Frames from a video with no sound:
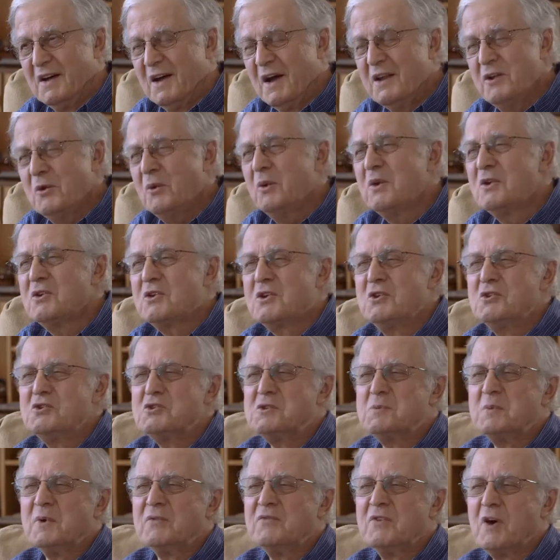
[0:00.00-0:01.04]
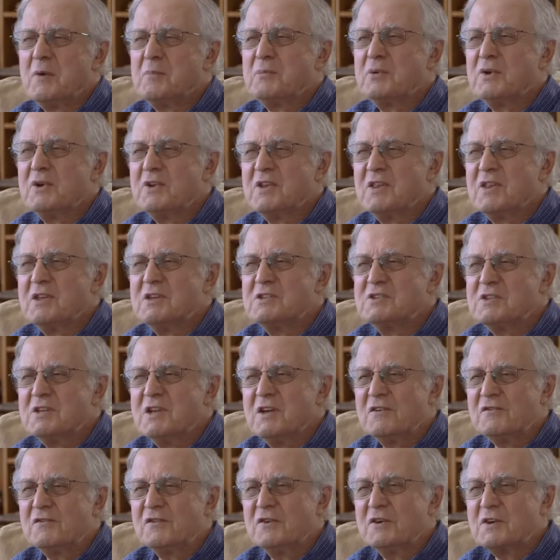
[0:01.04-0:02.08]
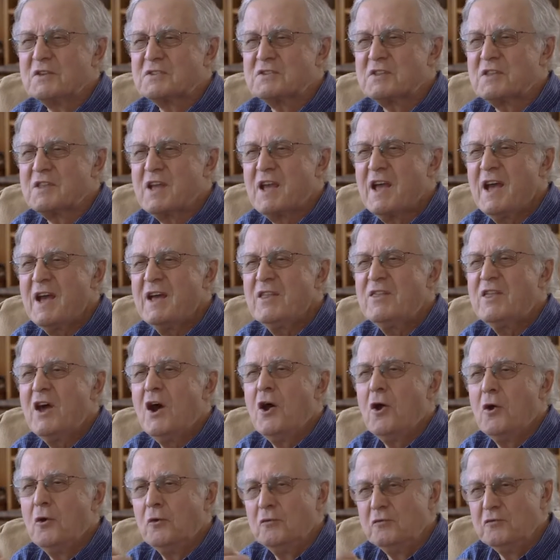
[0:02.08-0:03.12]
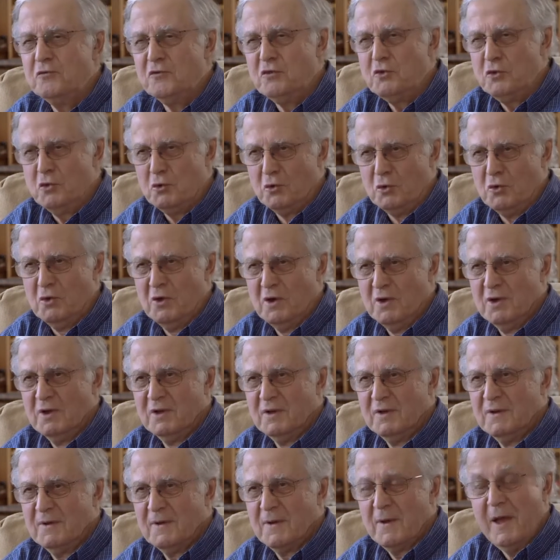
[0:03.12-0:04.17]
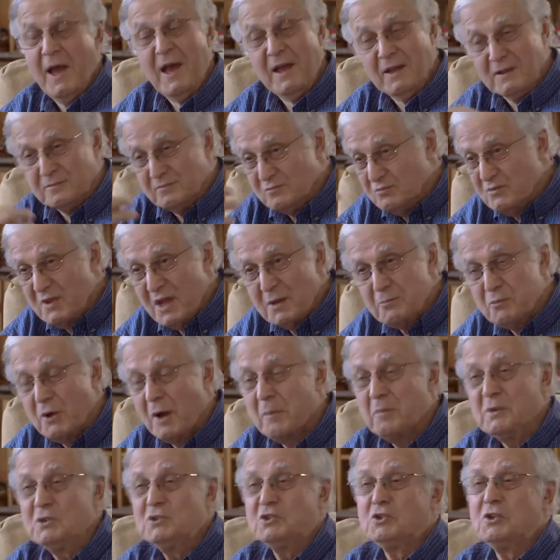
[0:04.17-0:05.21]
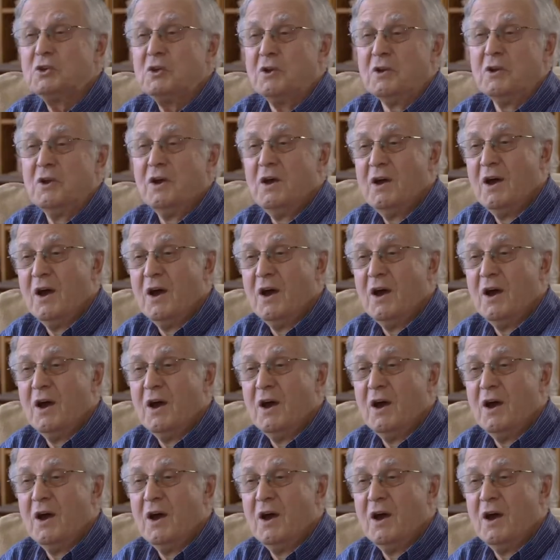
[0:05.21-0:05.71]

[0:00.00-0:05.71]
I don't want to accuse them of not putting the internet first. They had their own view, and they probably should,